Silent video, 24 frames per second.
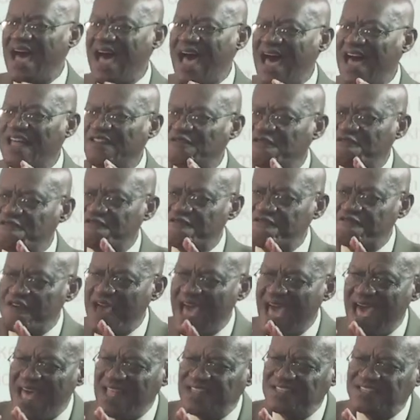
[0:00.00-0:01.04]

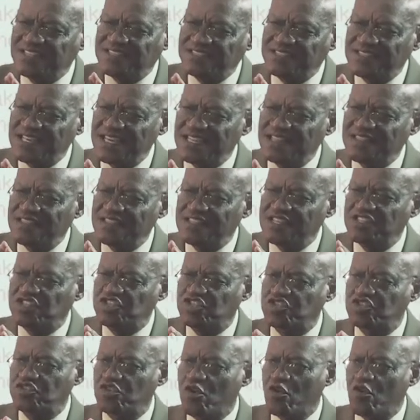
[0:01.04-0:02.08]
advancing the
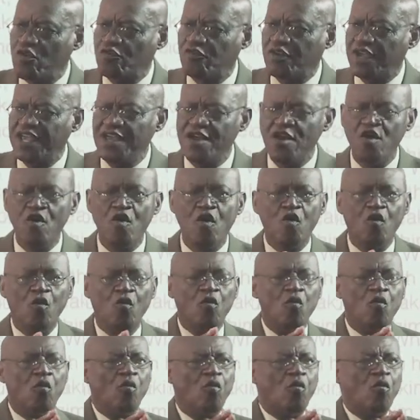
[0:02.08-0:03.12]
story.
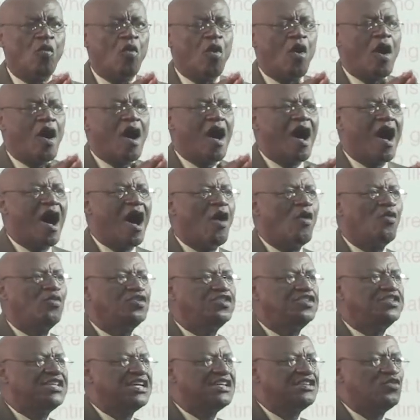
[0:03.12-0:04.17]

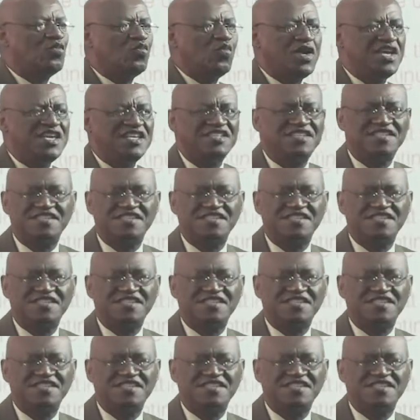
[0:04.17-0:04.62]
How did we